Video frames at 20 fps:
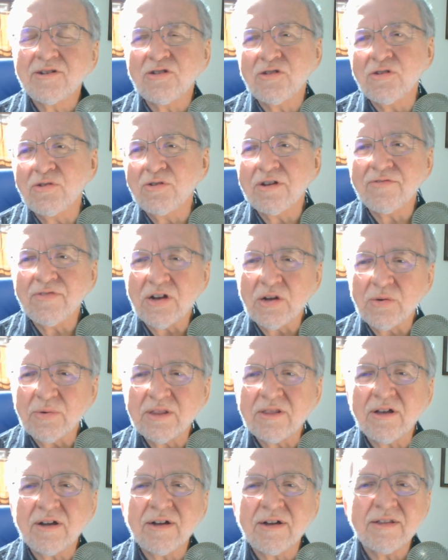tune to
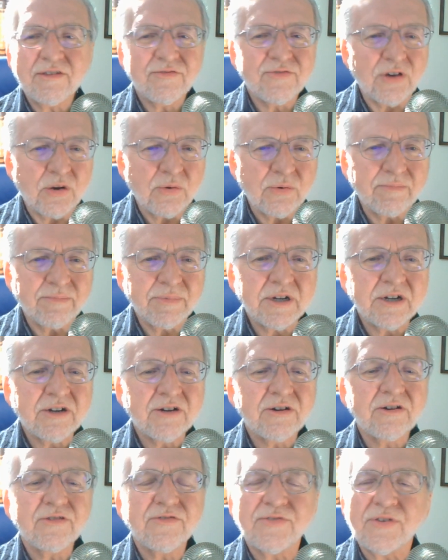flowing thoughts, flowing
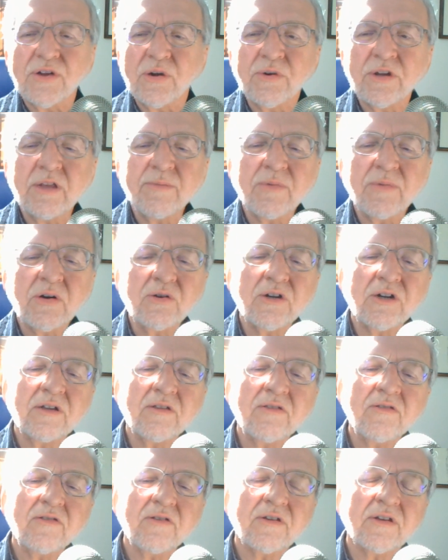pictures, flowing
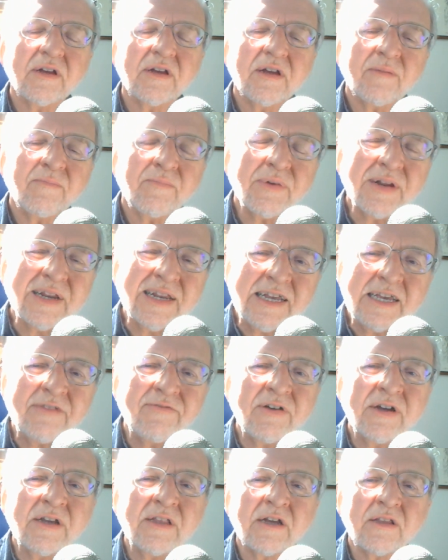emotions,
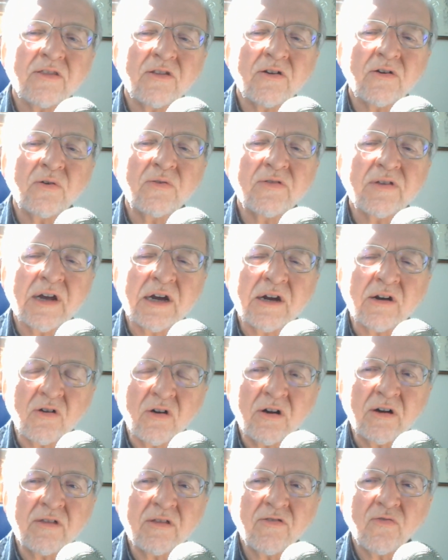believing that those are
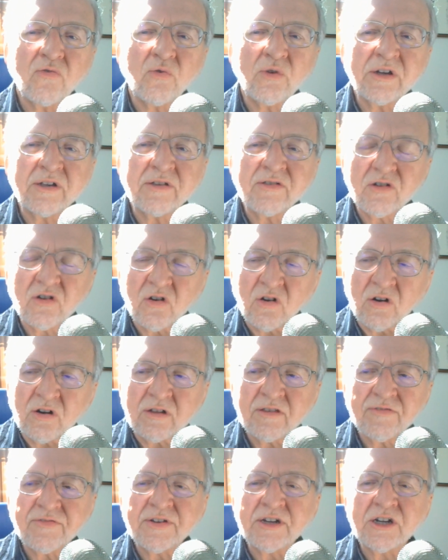God's voice,
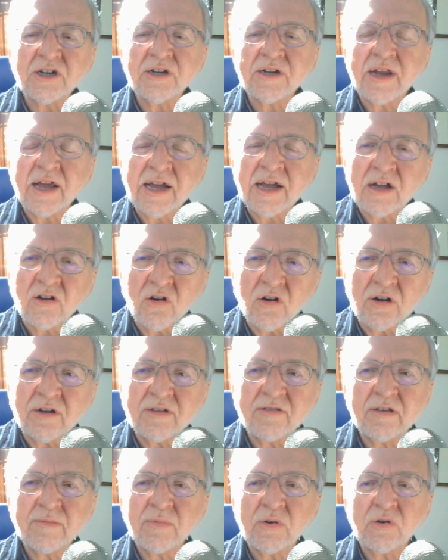God's vision, and
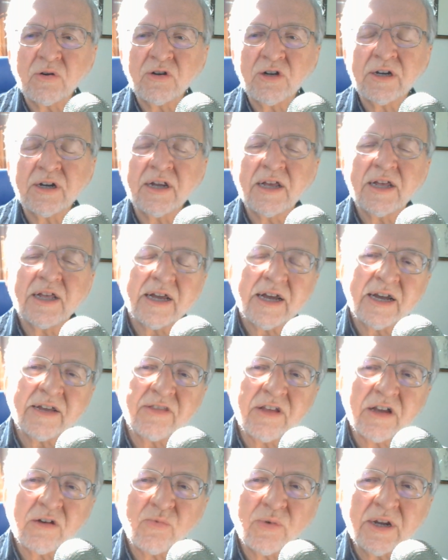God's emotion,
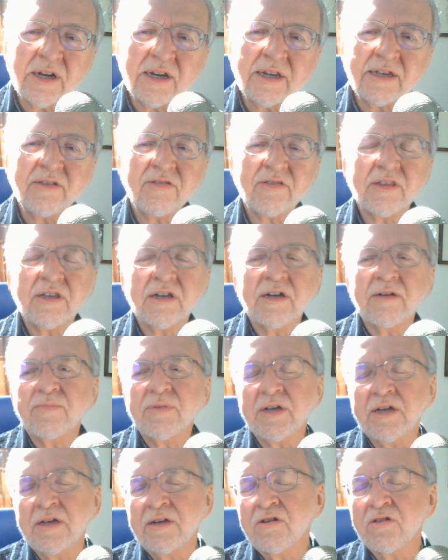and then release
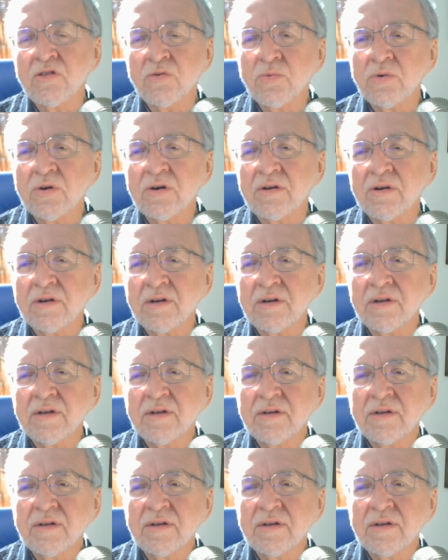them into the world,